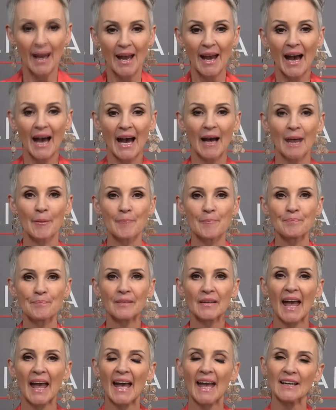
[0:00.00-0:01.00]

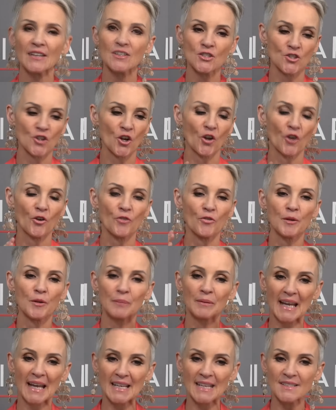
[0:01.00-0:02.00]
And so the
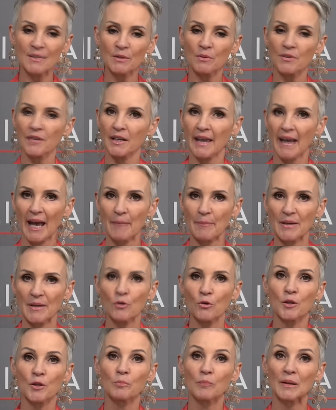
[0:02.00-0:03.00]
blazer with the cami or
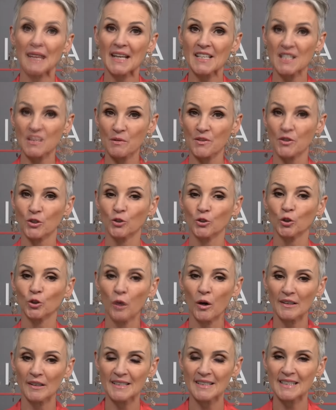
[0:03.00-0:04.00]
the blazer with a good
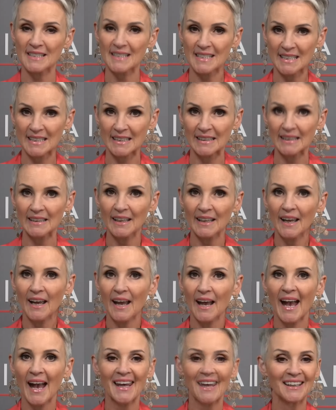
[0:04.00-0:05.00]
quality tee
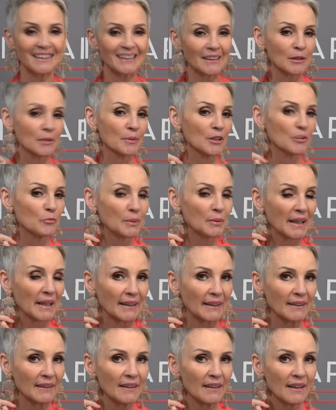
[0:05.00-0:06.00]
and a little bit of
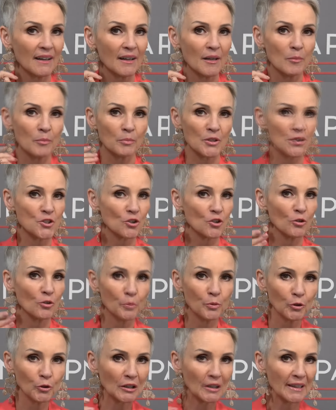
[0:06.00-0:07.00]
bling, put your
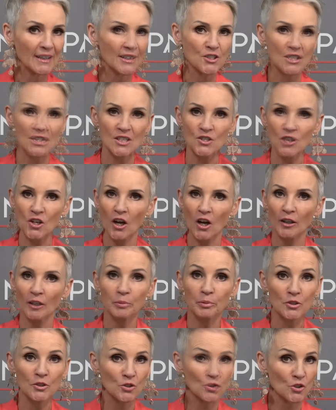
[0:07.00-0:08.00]
bootleg jeans on,
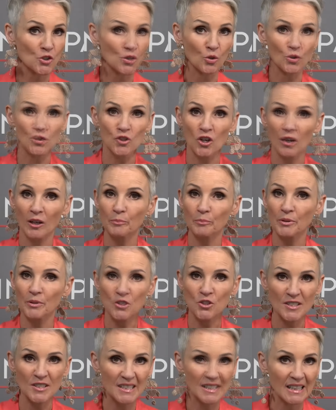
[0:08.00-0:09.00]
put your shorts on, put
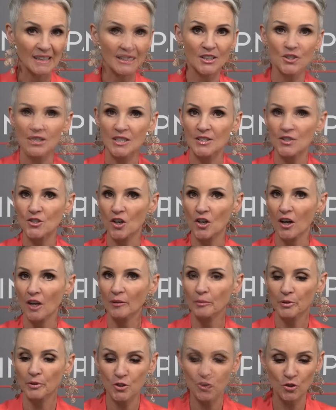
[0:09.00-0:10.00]
your skinny jeans on,
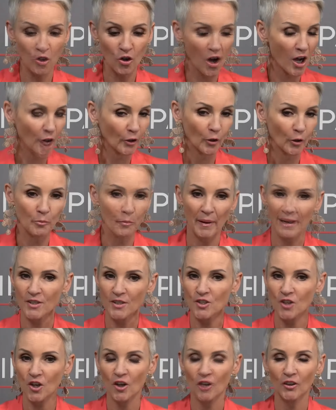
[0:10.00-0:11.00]
put your cargo pants
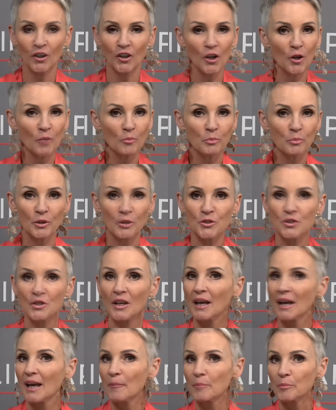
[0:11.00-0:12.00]
on, put
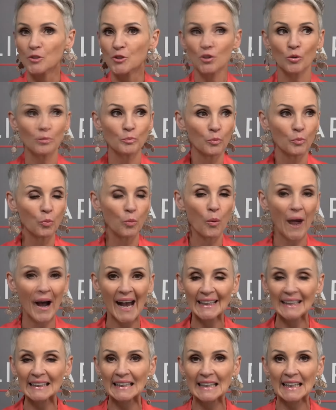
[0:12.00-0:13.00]
your
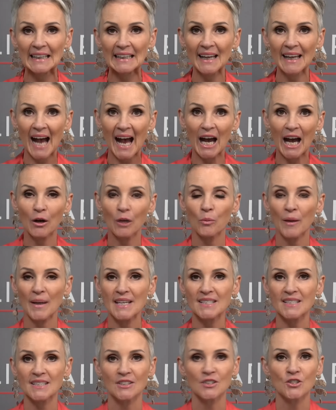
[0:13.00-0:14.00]
wide leg,
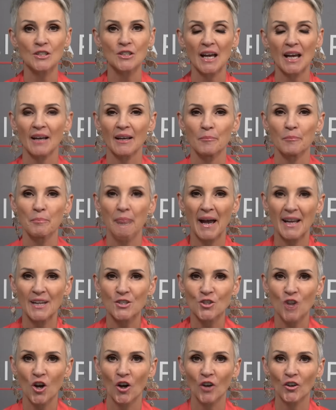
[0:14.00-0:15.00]
high-waisted pants
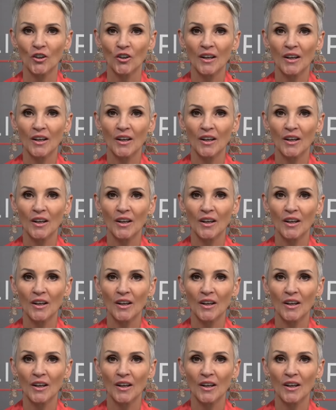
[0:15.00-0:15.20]
on.